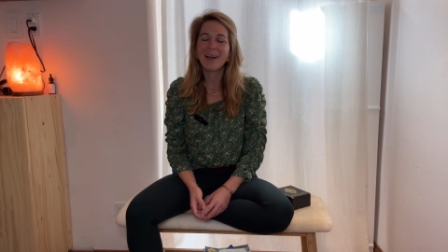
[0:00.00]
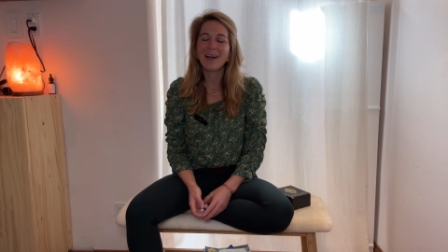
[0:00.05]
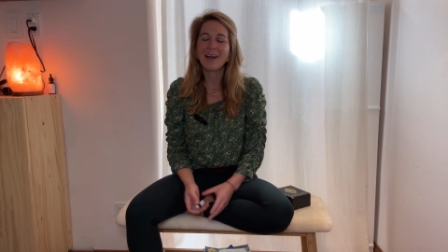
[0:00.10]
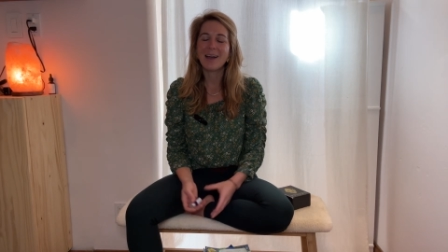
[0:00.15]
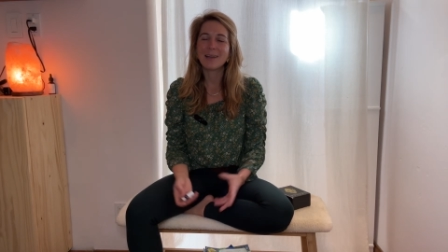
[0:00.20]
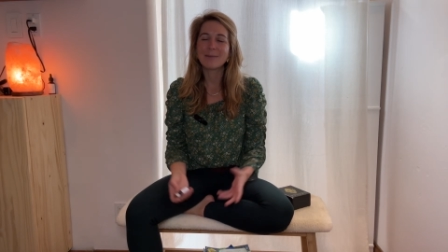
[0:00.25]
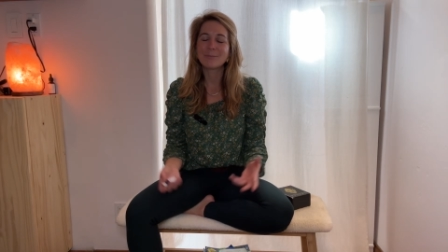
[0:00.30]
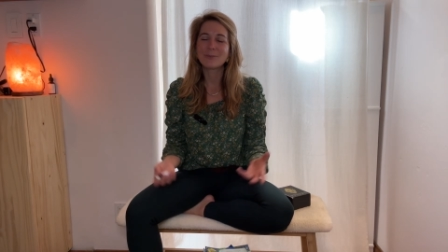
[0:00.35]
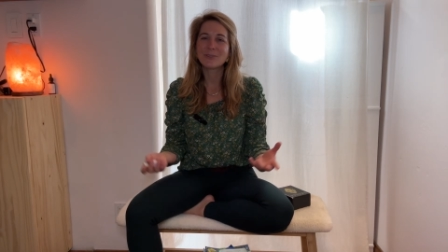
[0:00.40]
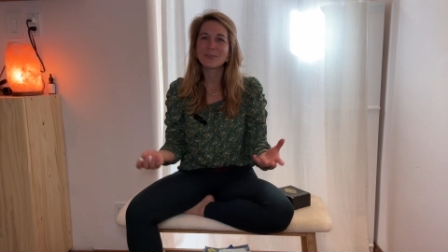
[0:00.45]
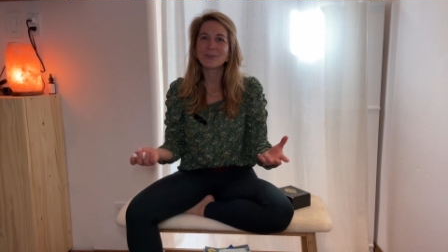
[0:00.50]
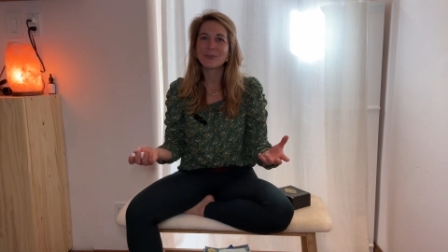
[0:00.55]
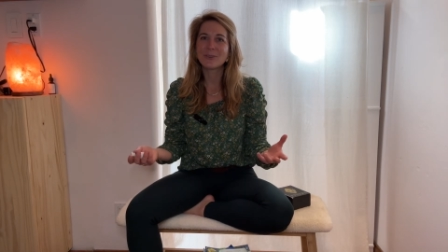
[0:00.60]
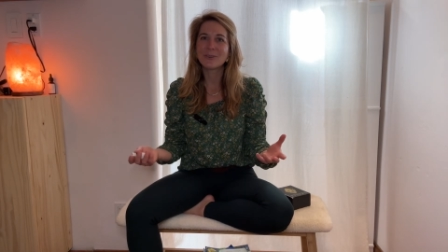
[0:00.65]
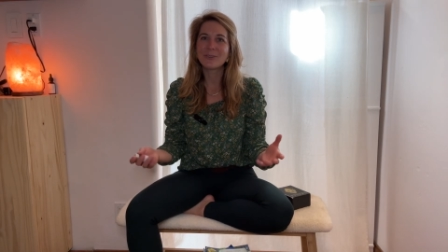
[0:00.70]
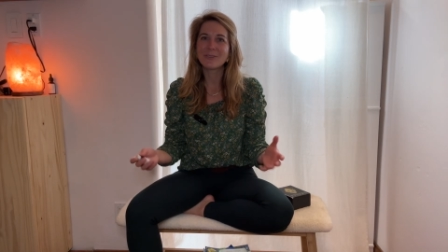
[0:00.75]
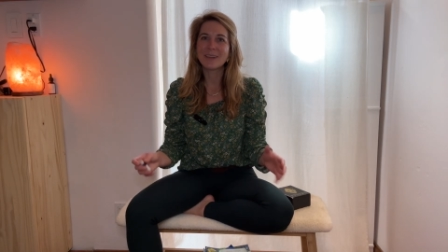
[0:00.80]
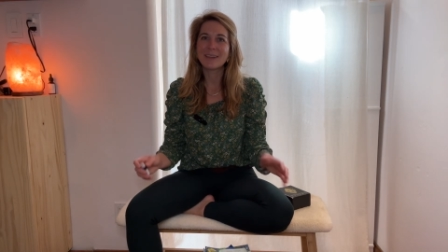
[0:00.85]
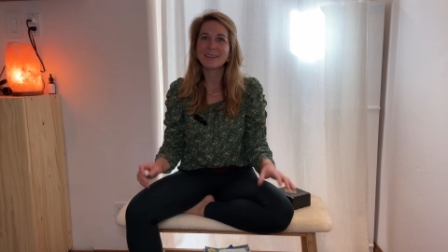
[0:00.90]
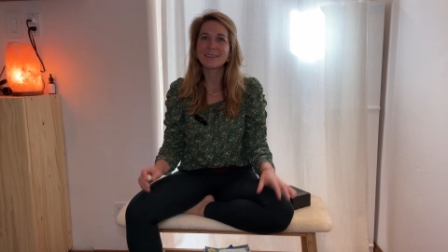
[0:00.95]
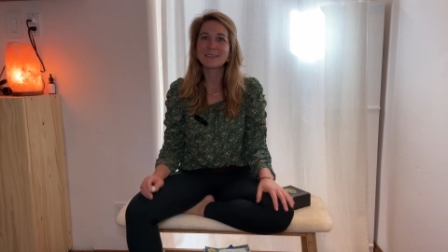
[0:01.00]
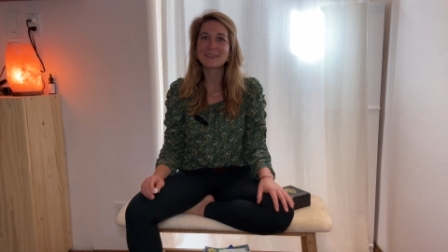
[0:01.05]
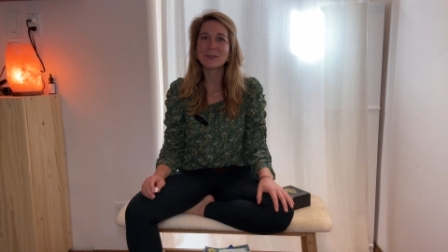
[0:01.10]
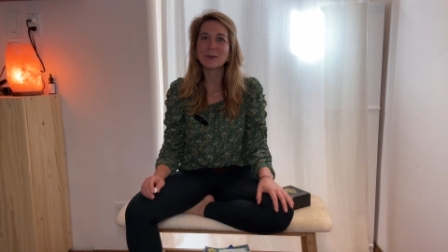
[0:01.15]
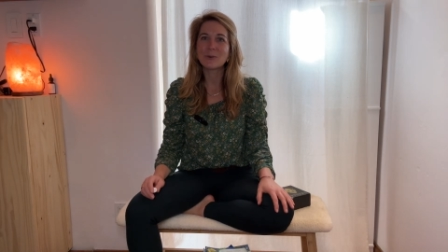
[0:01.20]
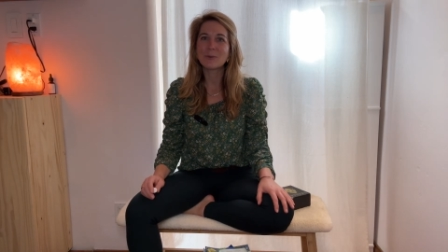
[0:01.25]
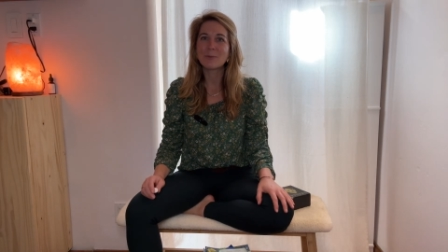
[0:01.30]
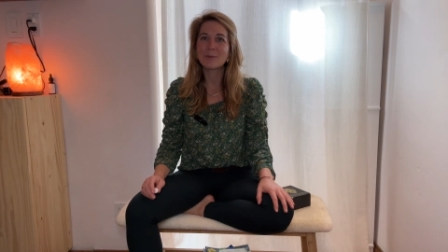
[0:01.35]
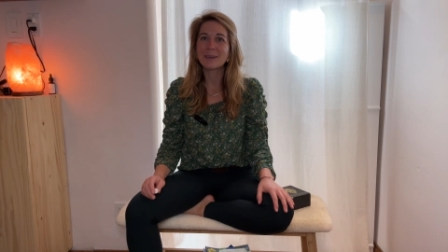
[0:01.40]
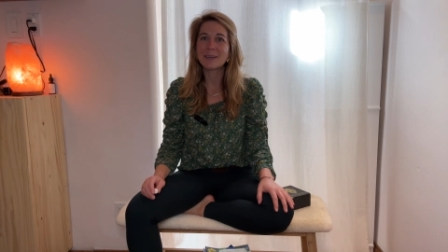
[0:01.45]
I'm sure, like
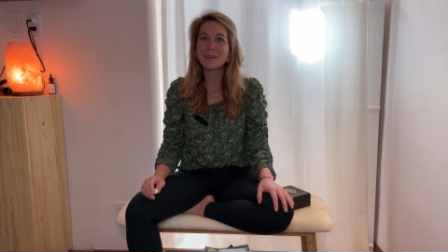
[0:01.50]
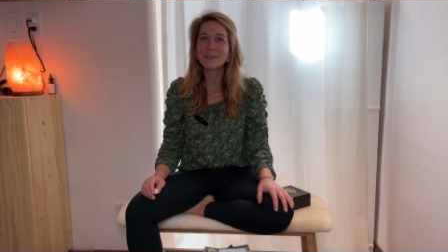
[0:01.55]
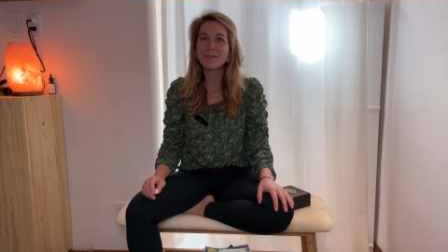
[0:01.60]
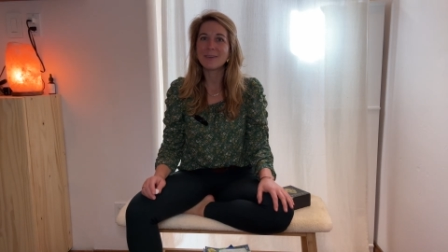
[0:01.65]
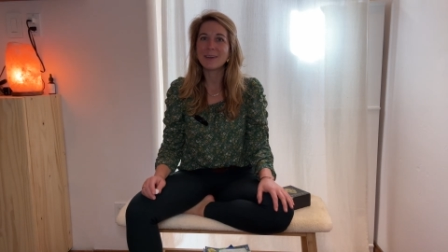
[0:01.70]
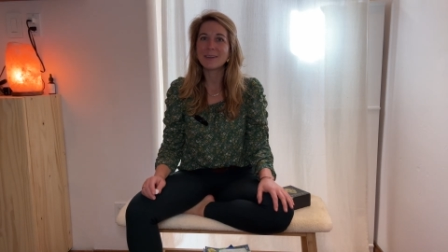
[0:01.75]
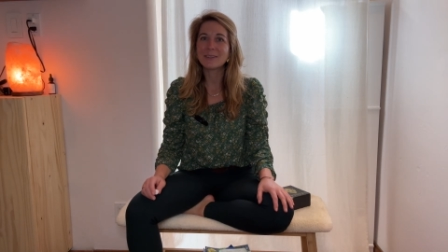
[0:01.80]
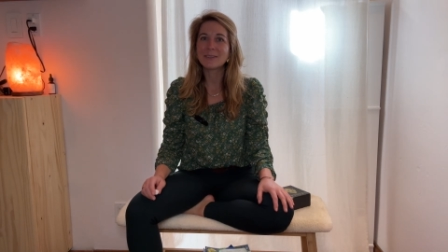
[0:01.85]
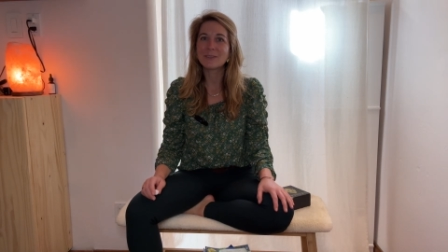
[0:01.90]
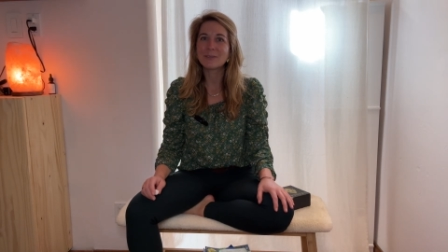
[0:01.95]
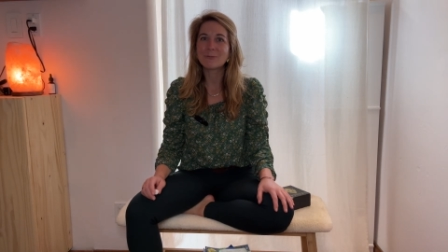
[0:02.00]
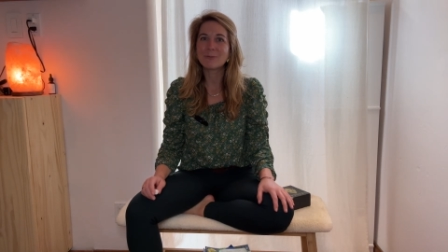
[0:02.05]
so many of us,